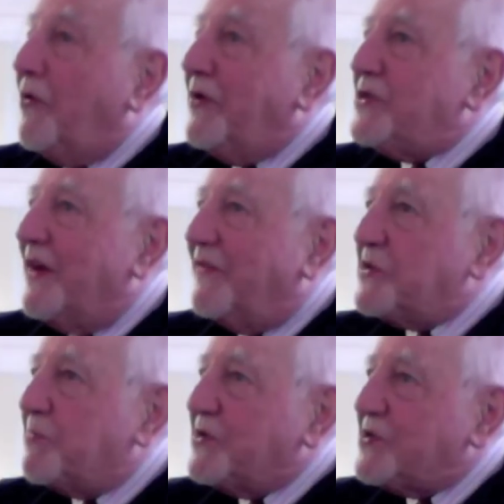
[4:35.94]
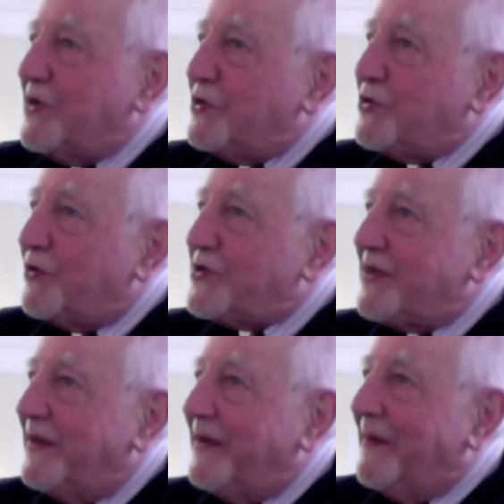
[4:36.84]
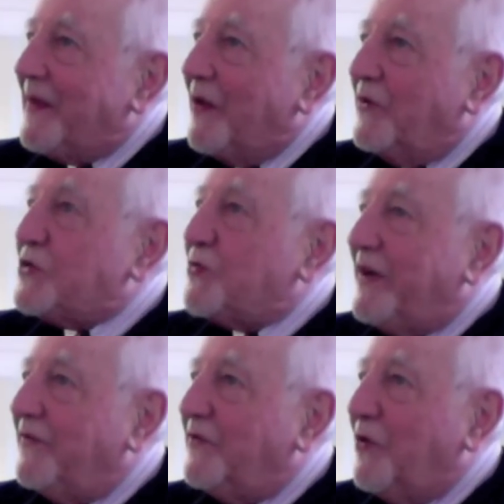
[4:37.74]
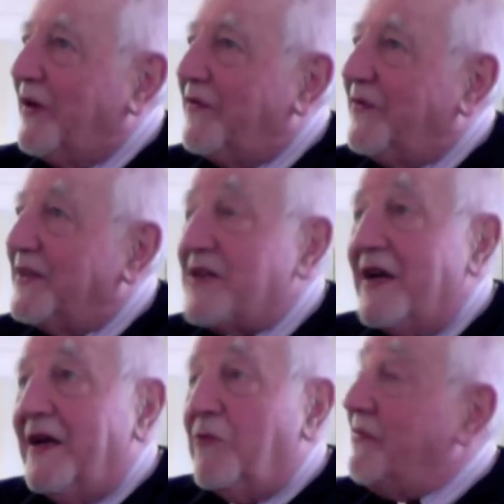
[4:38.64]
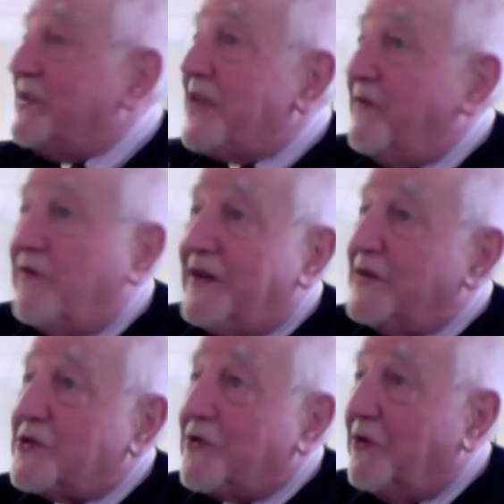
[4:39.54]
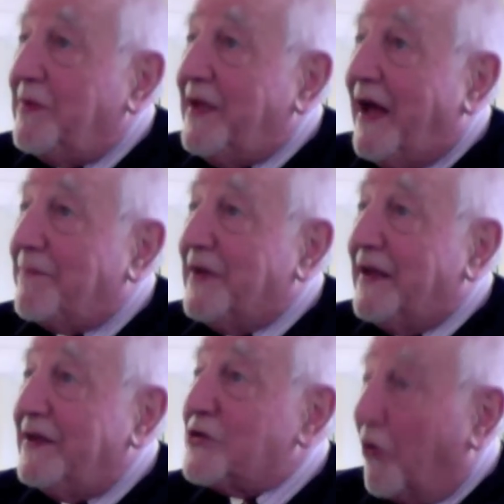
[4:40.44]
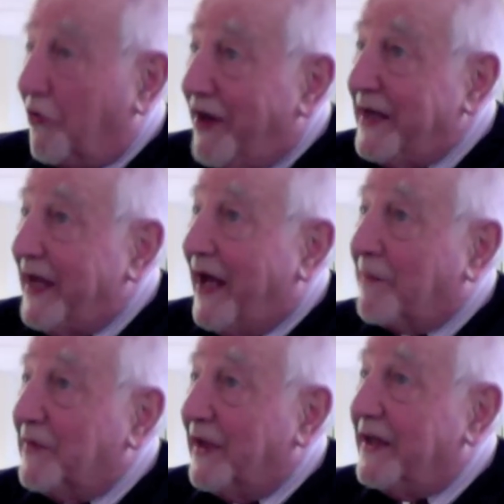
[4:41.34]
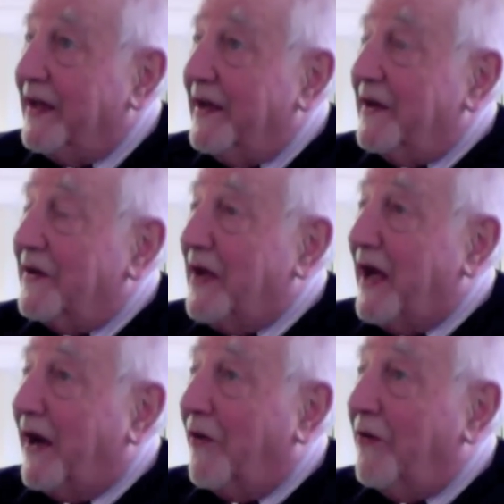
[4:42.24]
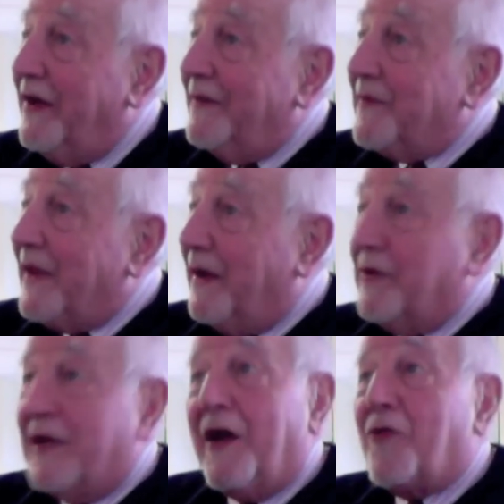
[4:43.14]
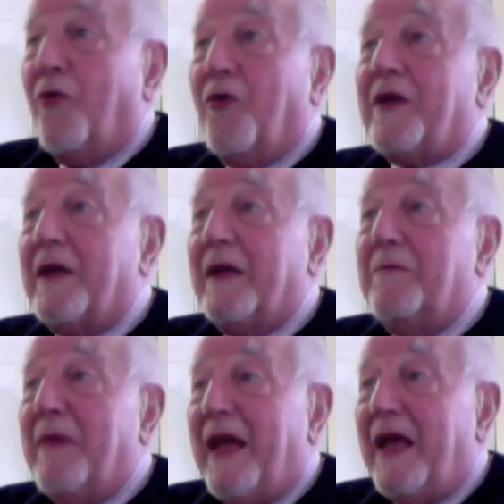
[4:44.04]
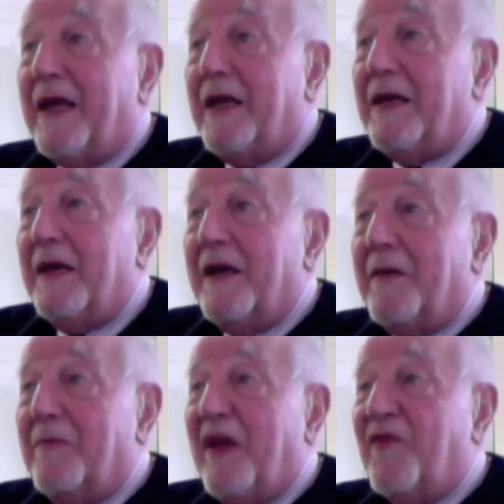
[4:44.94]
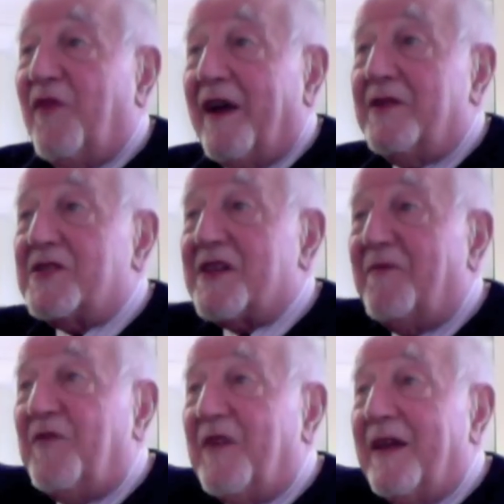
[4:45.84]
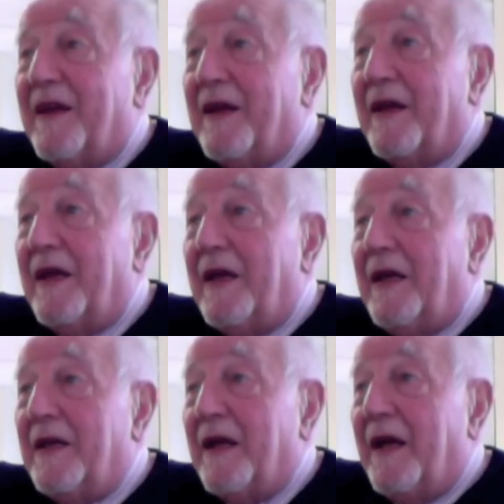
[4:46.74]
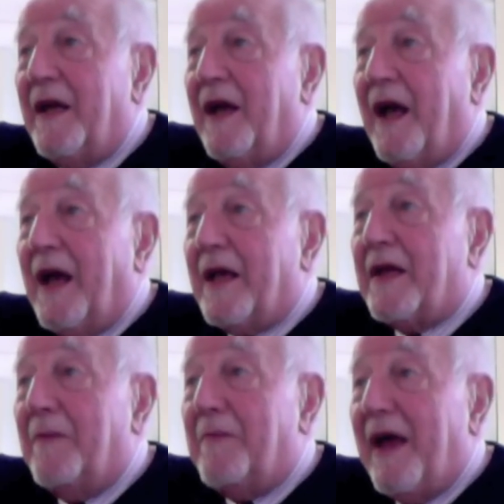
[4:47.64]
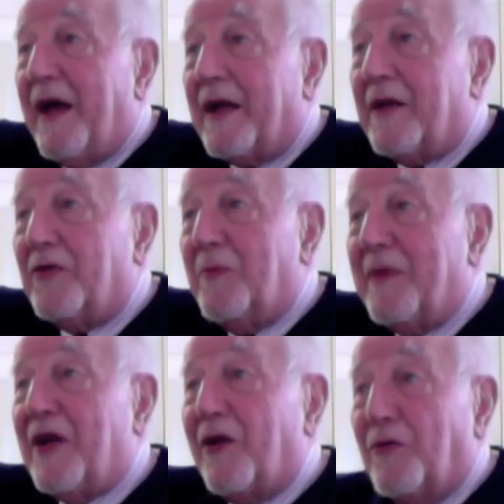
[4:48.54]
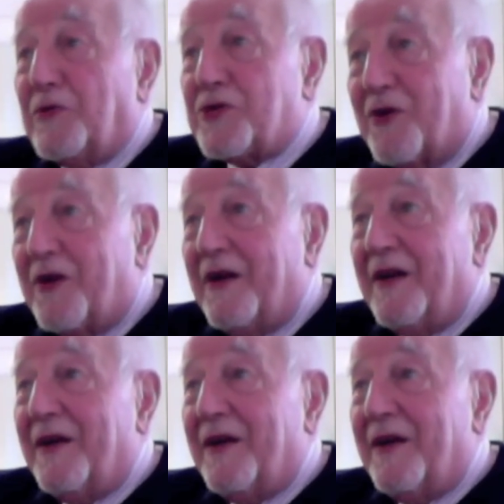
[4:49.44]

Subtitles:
in the same way. And you'd also borrow each other's procedures, which way of doing things. Well, the same thing is going to be happening, is already happening now. In a court in Maine may find something in